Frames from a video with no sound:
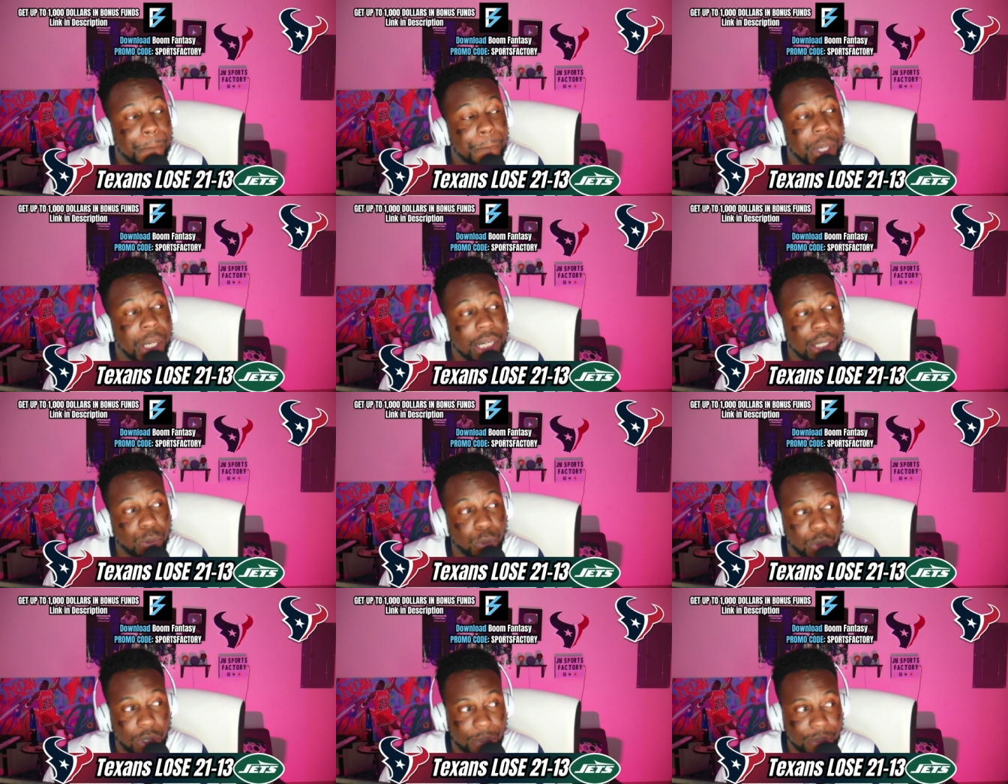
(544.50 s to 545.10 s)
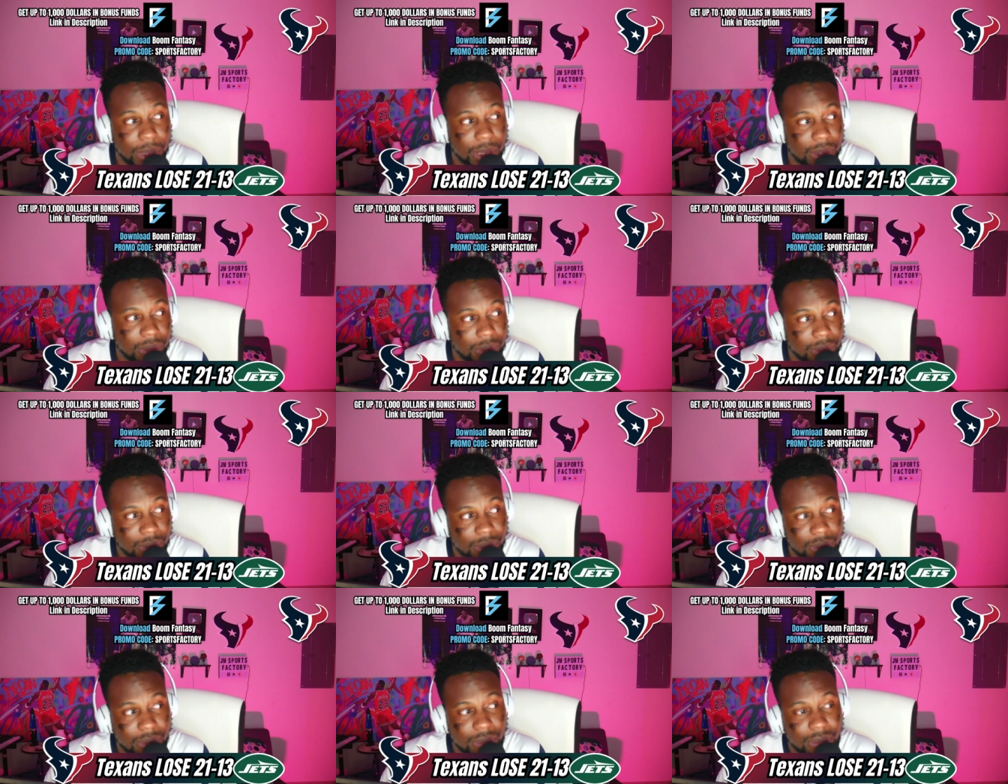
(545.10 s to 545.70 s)
butt whooping.
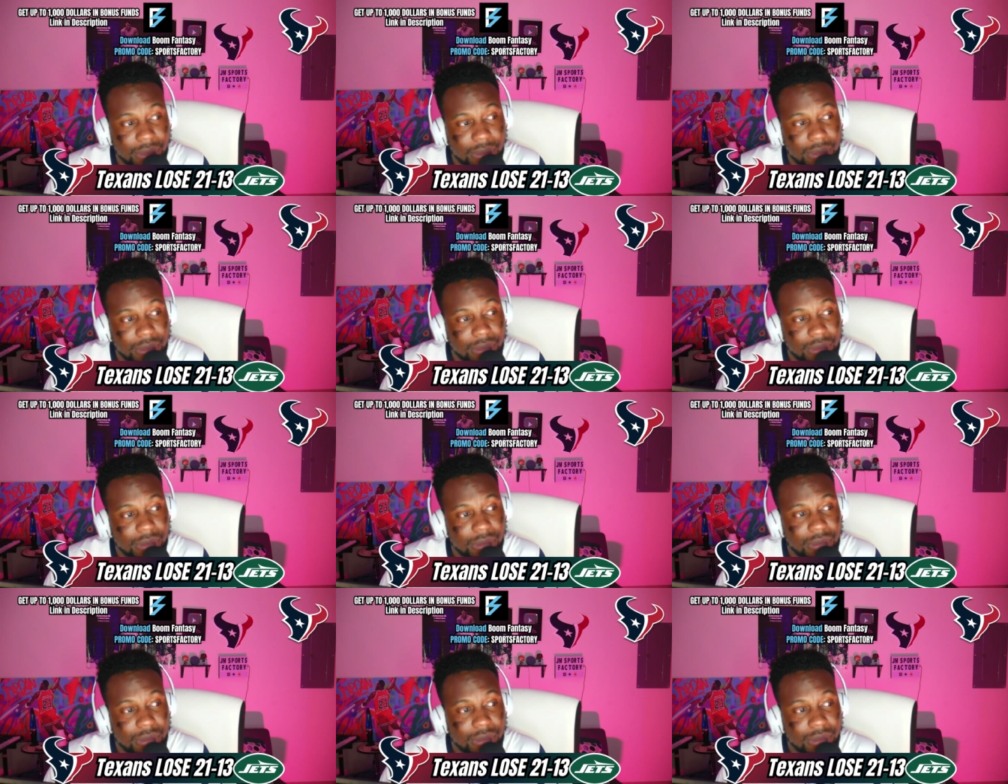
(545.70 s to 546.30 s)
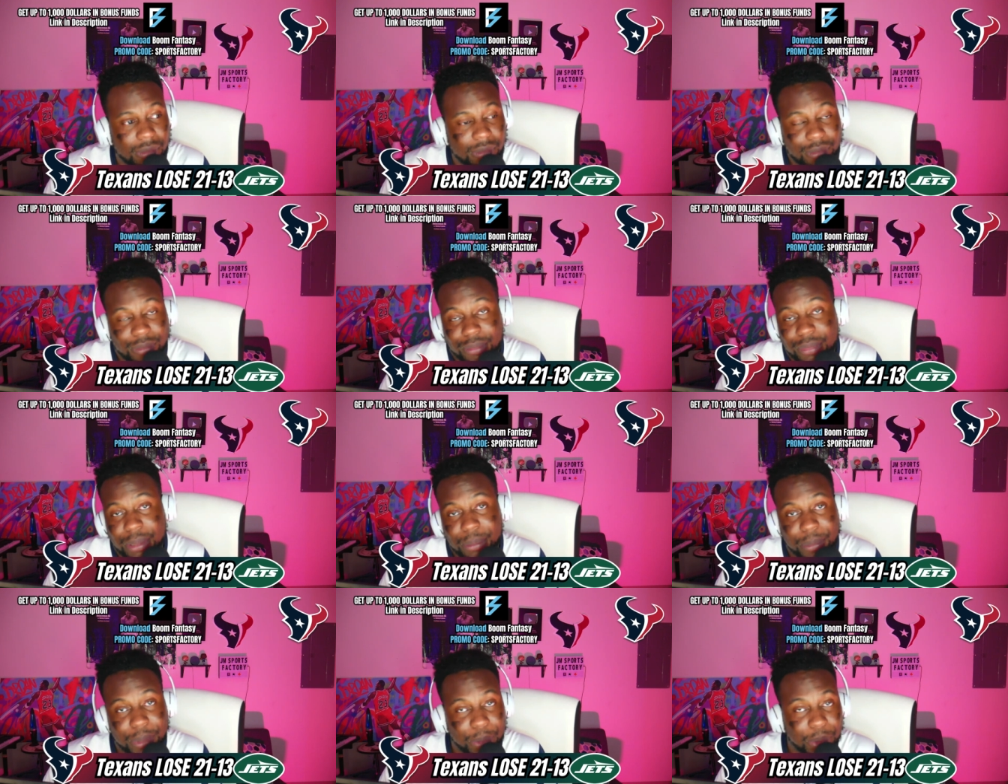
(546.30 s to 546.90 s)

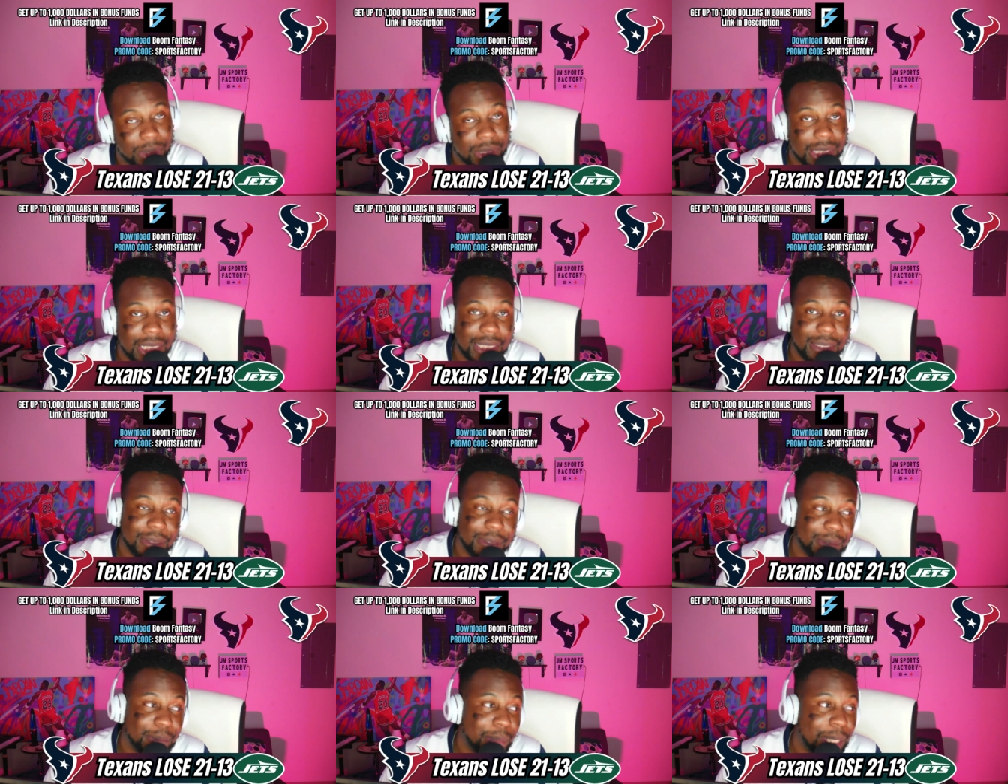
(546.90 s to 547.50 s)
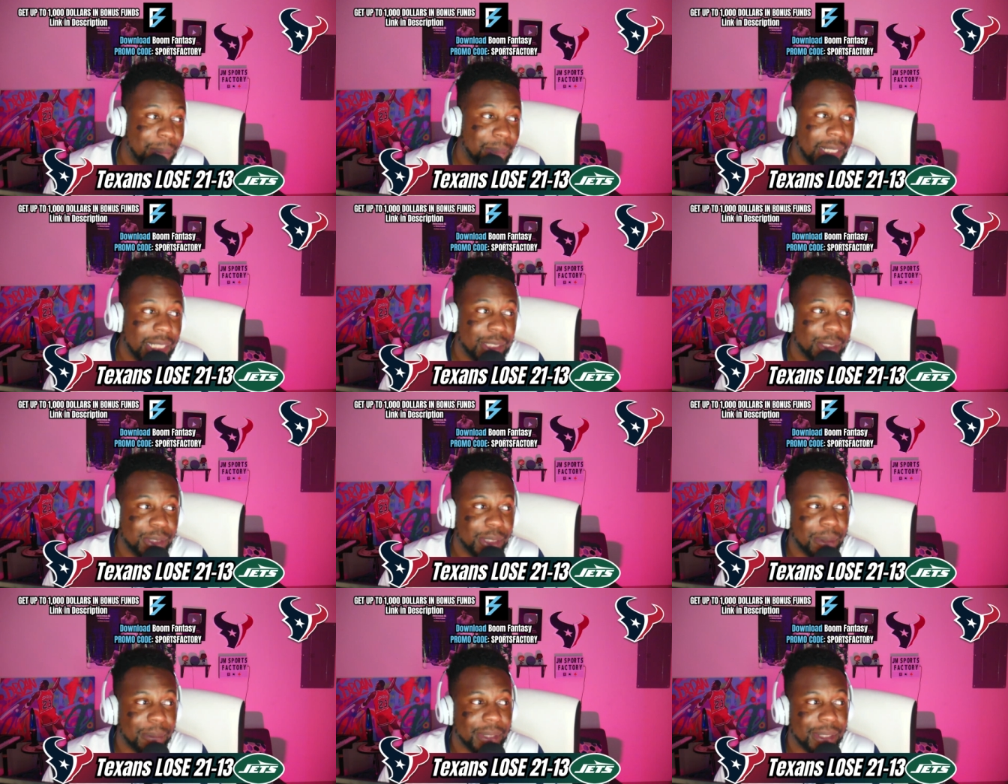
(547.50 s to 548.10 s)
But we'll see. Maybe they do
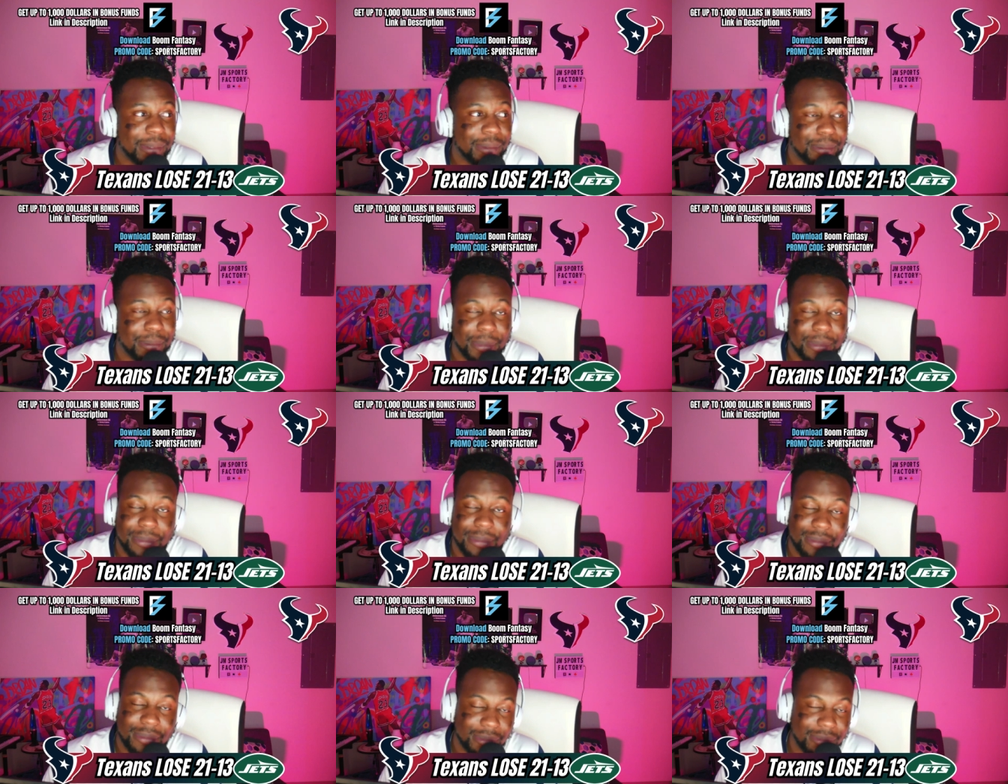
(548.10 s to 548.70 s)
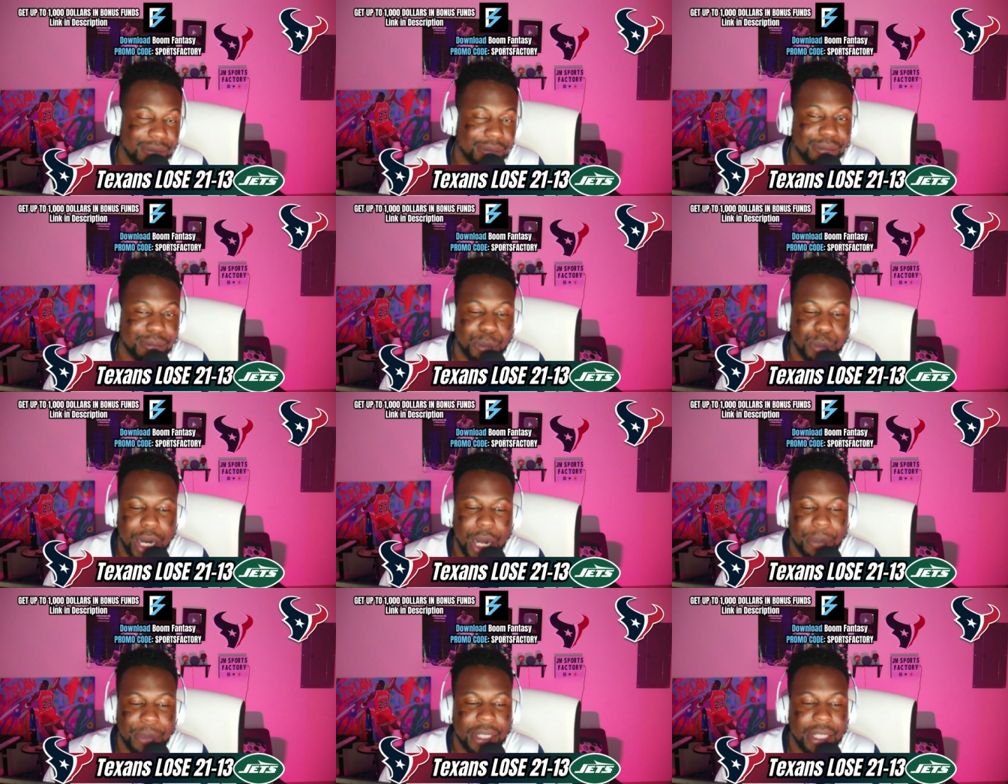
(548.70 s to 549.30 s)
something.
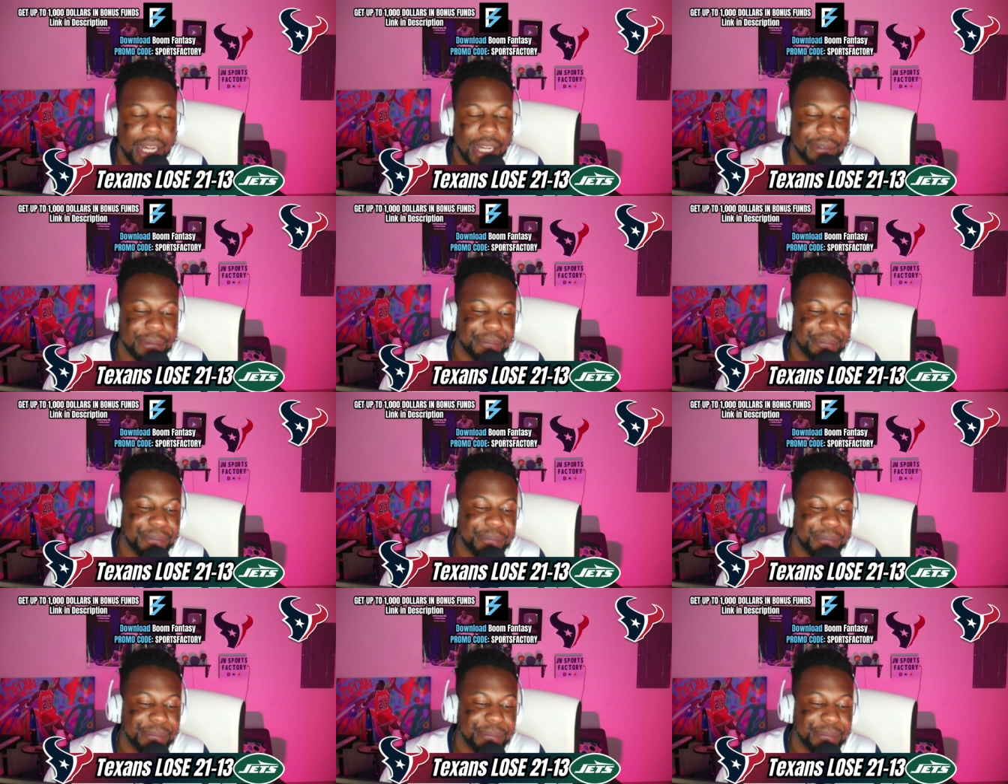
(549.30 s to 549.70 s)
Probably not.